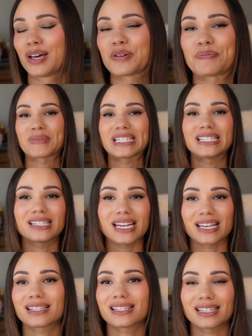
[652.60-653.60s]

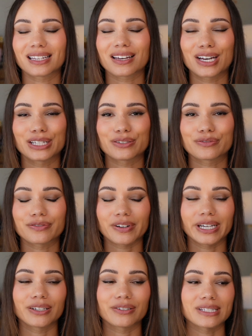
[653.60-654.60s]
majestic kind of
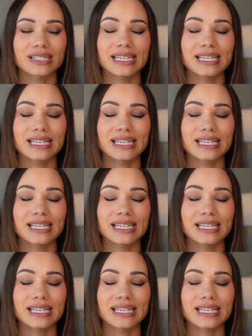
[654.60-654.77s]
fragrance.